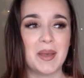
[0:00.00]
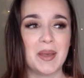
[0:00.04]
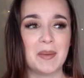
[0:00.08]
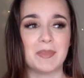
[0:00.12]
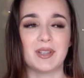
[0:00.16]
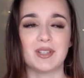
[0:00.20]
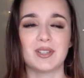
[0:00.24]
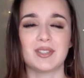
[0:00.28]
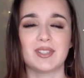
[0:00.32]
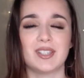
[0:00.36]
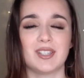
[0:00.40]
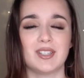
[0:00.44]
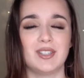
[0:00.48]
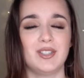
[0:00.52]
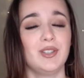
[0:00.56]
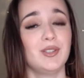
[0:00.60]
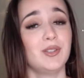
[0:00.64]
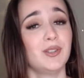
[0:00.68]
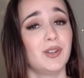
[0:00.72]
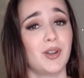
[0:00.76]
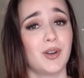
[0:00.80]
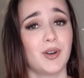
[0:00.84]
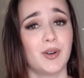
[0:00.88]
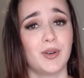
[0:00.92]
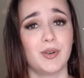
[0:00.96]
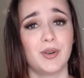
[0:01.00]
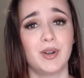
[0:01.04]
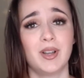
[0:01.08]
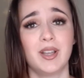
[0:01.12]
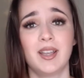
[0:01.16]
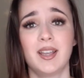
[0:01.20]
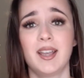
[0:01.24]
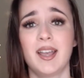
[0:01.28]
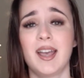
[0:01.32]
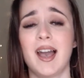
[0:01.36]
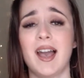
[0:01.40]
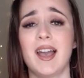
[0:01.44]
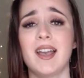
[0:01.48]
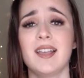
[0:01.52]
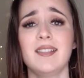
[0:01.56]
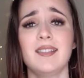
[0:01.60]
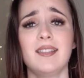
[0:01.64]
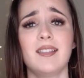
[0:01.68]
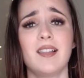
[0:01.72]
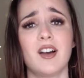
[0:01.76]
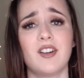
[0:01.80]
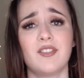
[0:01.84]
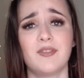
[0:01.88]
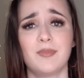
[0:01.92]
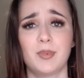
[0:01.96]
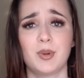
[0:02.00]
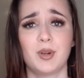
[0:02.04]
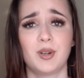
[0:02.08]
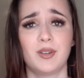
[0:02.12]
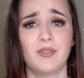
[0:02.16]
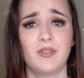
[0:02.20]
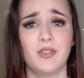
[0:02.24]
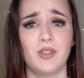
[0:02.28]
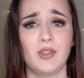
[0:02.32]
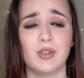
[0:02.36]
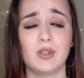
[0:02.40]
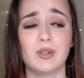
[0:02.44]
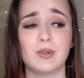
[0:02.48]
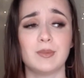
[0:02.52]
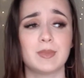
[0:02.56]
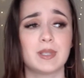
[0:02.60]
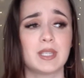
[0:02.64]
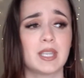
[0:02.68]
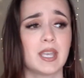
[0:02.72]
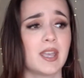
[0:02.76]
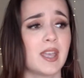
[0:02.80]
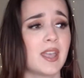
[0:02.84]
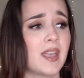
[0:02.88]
because, as you know, I love perfumes.